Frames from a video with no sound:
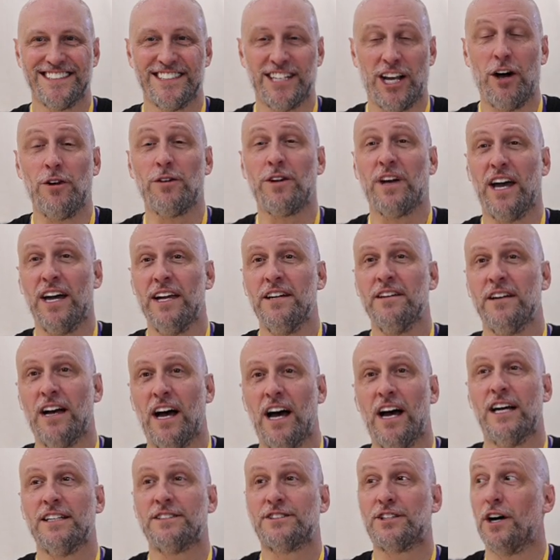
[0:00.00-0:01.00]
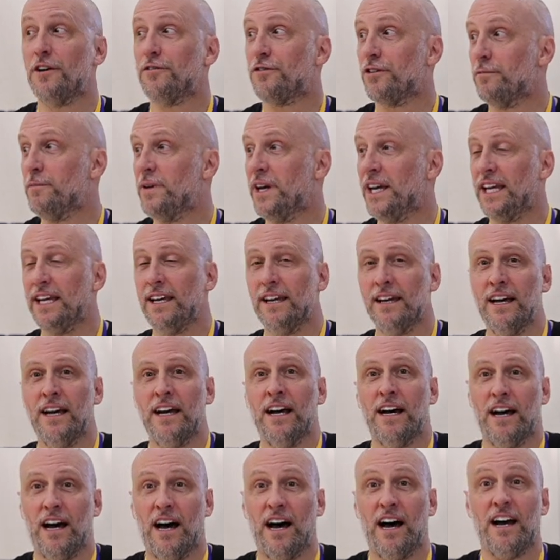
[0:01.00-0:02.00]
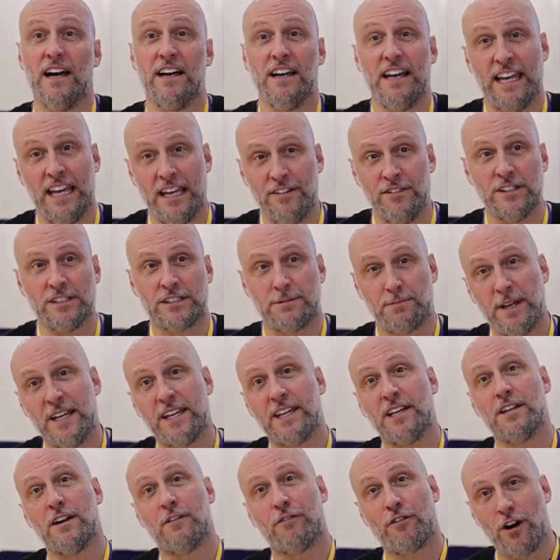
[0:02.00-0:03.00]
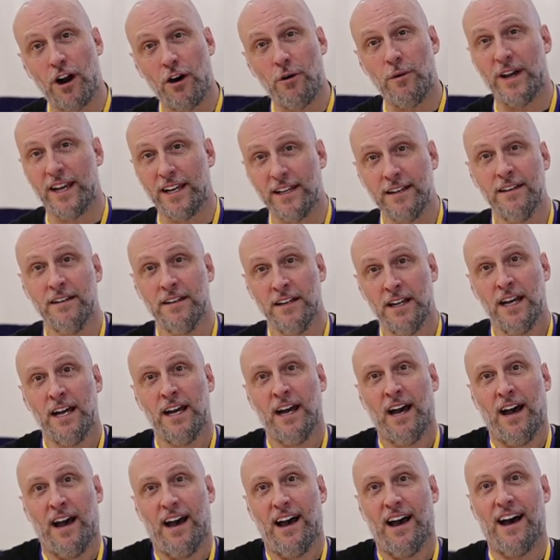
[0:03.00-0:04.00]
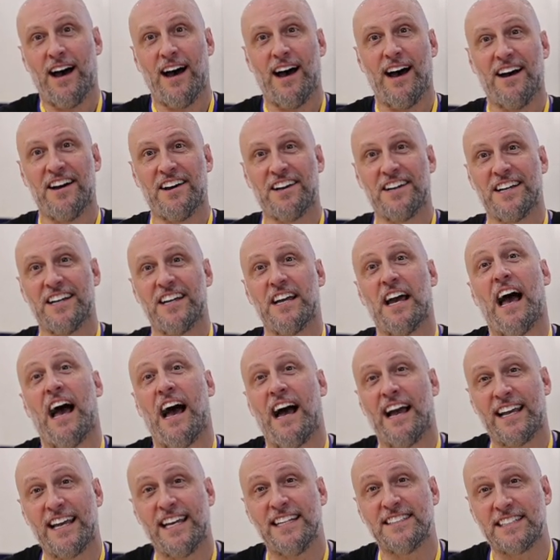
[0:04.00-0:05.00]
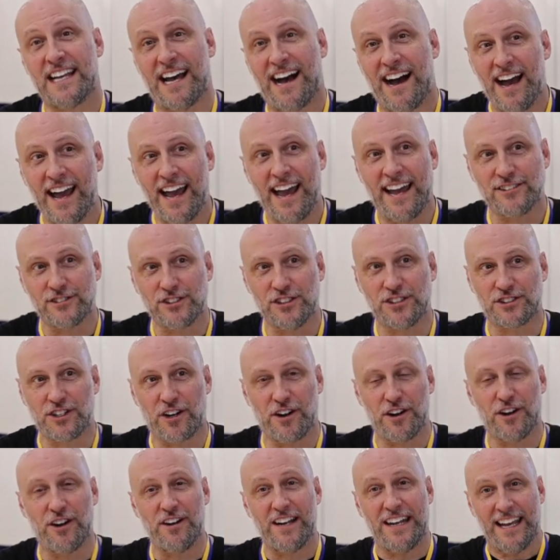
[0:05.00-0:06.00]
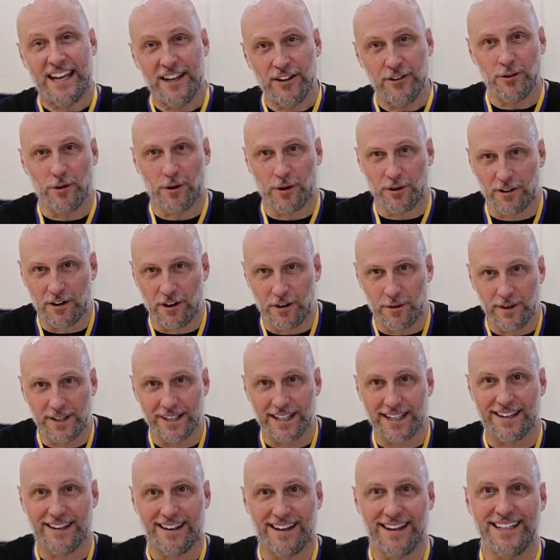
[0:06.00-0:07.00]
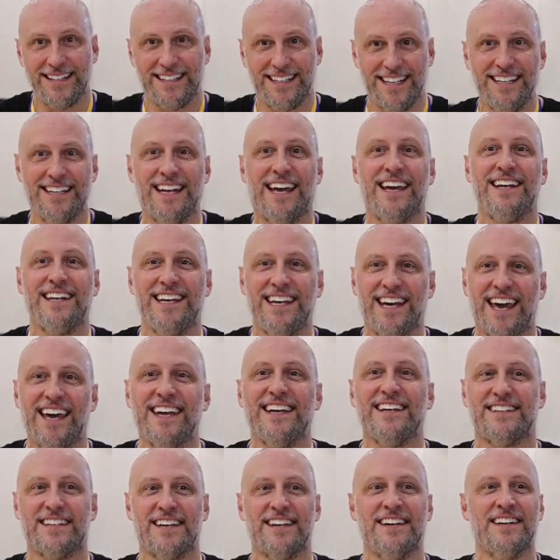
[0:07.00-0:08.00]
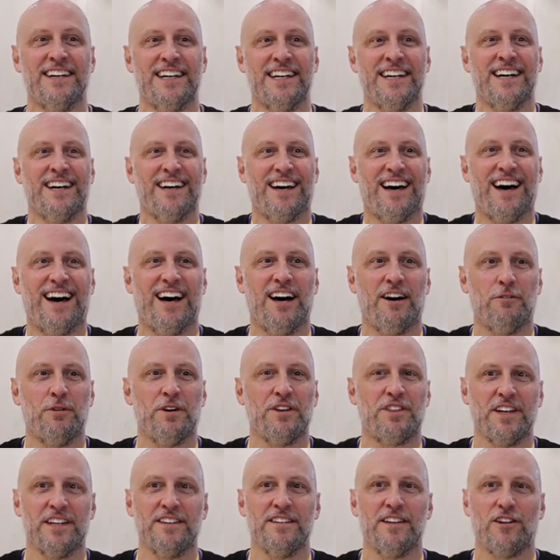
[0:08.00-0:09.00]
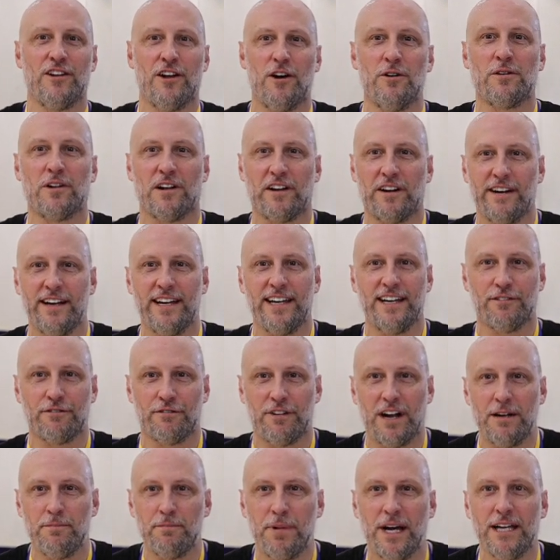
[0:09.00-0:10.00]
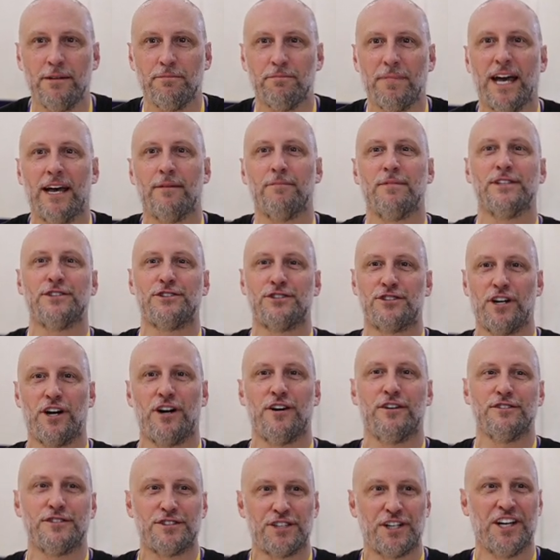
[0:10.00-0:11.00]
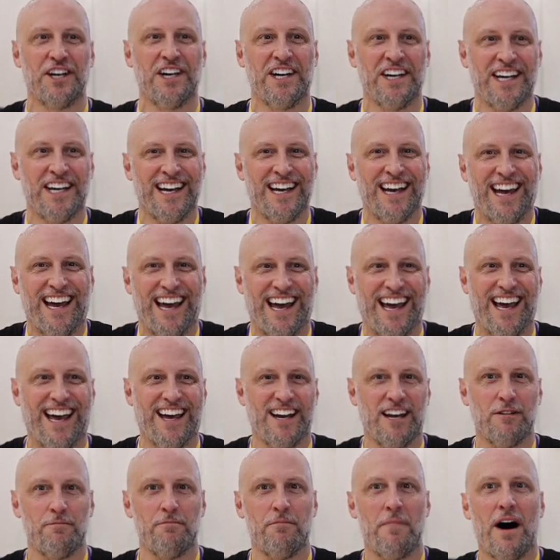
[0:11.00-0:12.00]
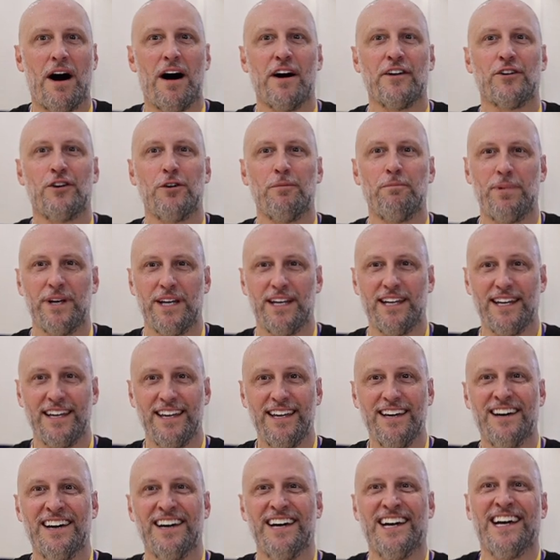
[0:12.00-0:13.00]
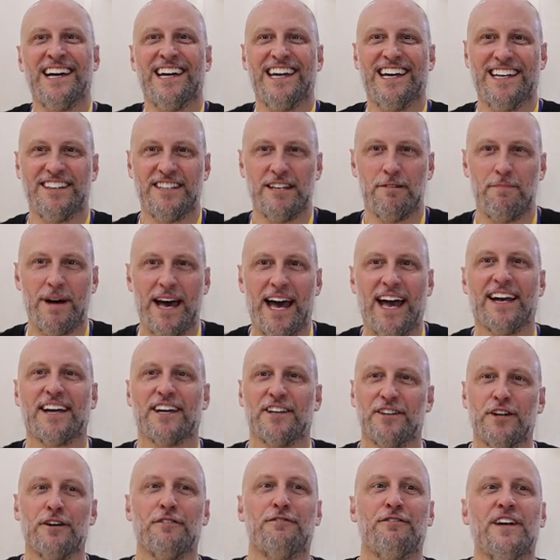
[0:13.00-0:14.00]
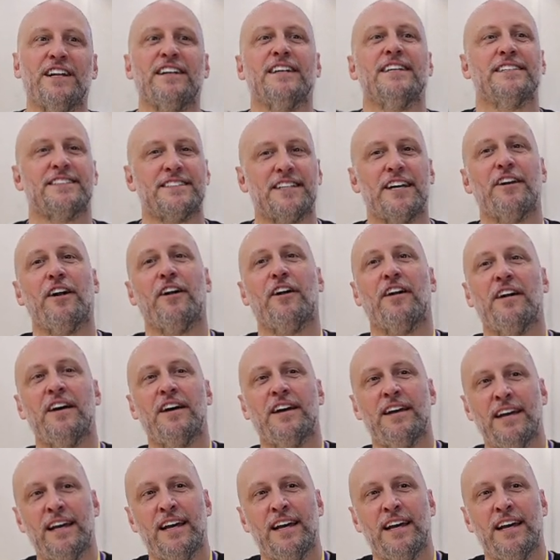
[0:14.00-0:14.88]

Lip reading: Okay, so for me, even speaking of rowing, I guess I actually started indoor rowing in 1988. Within the local area, Red Bank Baptist Church had a Model B in the back of their fitness center.